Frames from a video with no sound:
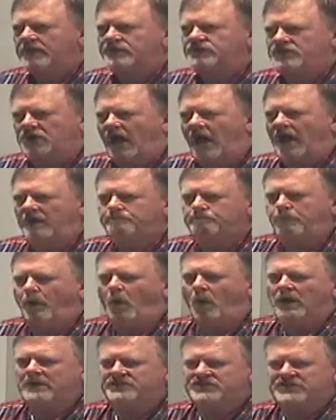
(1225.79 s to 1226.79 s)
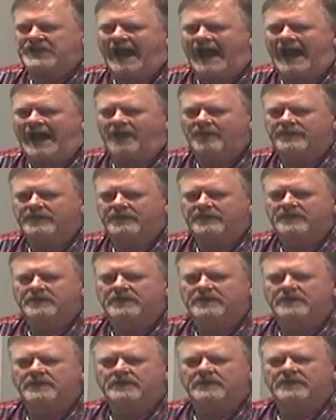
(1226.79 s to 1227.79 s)
John points out
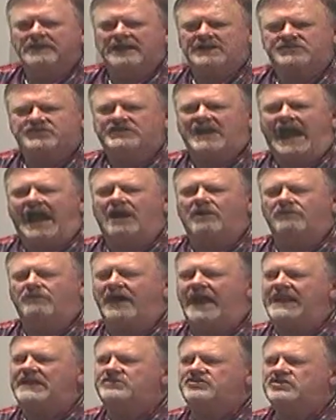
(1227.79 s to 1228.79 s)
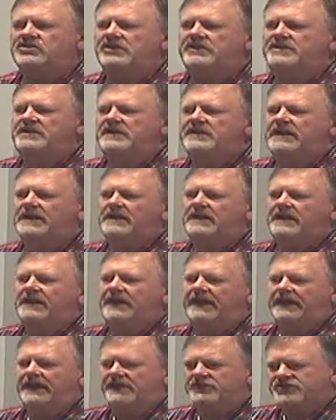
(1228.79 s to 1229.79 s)
that salvation
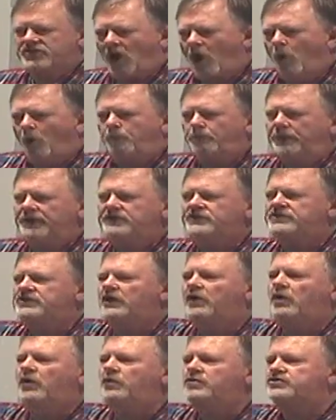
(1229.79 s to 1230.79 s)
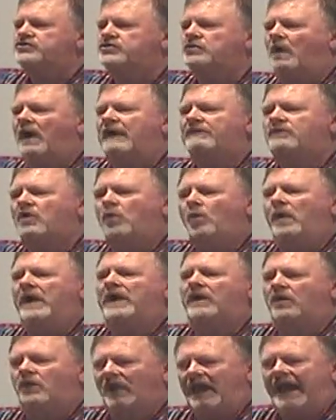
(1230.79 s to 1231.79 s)
is open to whosoever
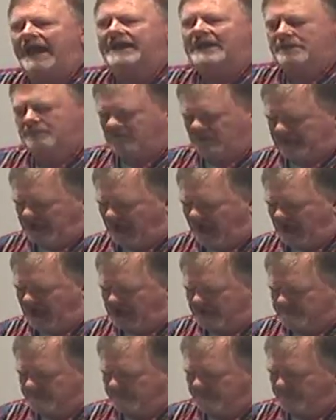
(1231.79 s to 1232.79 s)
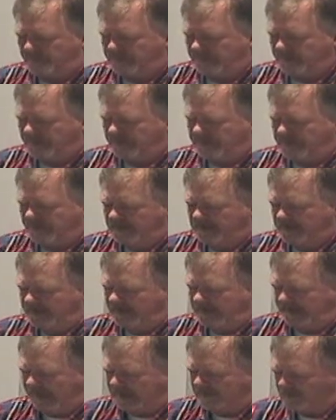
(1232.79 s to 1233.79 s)
will, let him come.
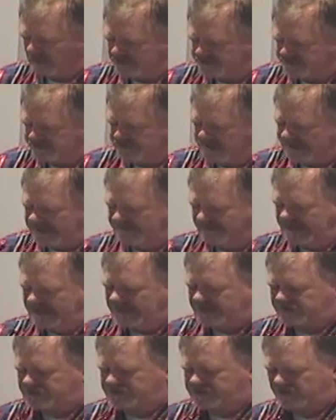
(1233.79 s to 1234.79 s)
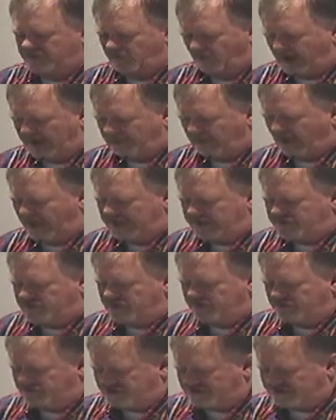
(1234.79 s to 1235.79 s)
And we see this in
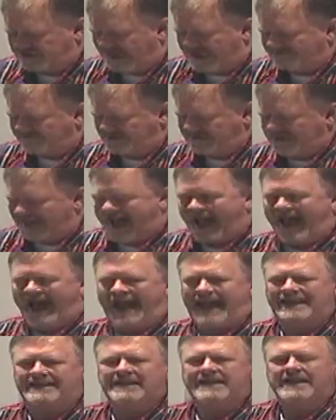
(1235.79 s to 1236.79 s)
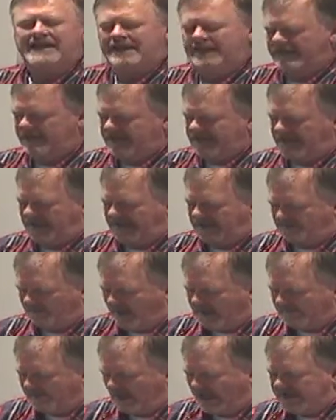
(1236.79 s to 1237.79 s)
Revelation 7 9 and
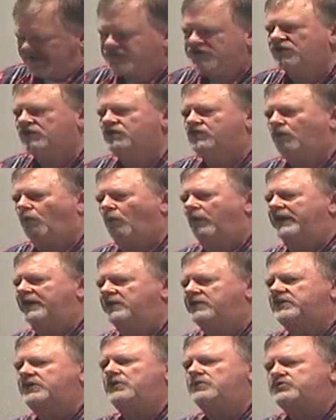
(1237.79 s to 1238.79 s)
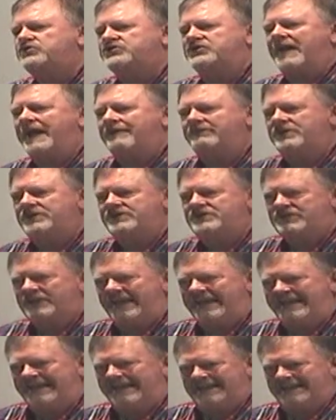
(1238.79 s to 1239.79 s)
Revelation 22
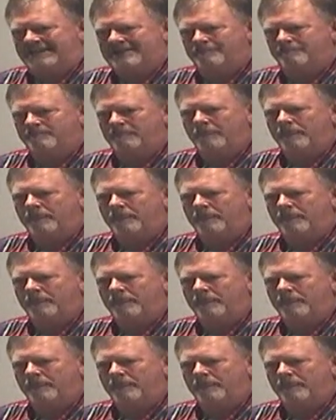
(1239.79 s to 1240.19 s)
17.